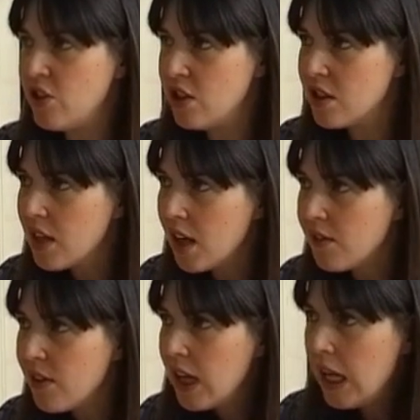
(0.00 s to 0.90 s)
She just kind
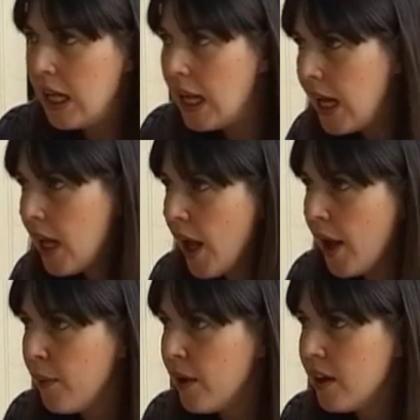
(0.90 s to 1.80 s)
of lay
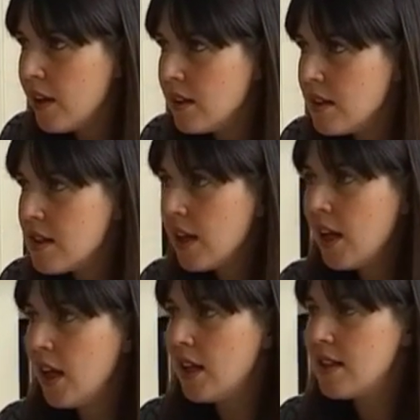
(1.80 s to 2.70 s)
low and
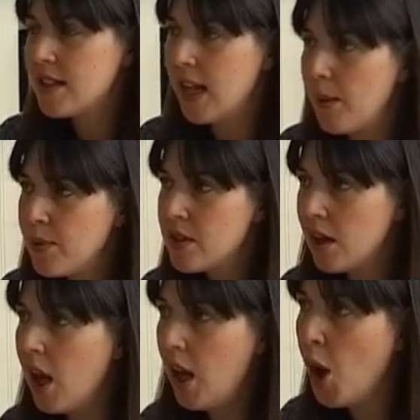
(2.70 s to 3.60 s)

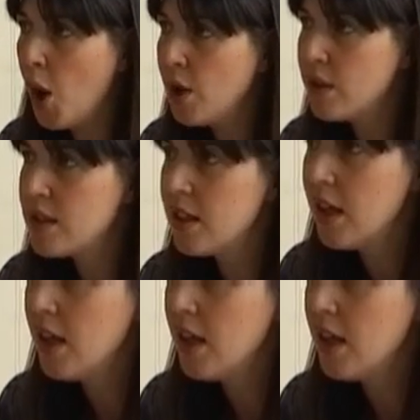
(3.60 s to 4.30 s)
slept a lot,